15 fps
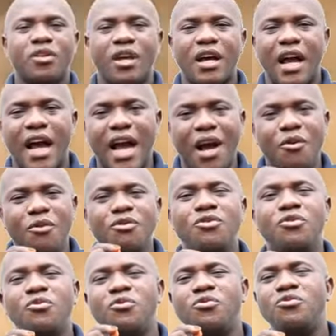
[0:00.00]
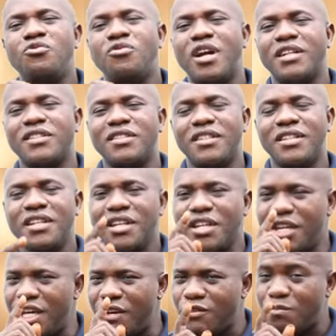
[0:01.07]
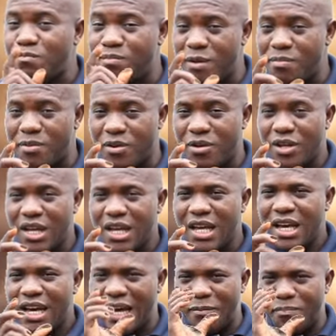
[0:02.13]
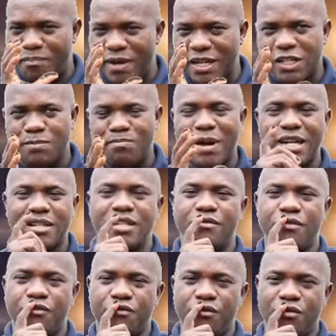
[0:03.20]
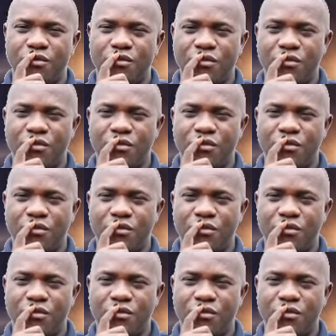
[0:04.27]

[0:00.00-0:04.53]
how you dress gives people a perspective of you.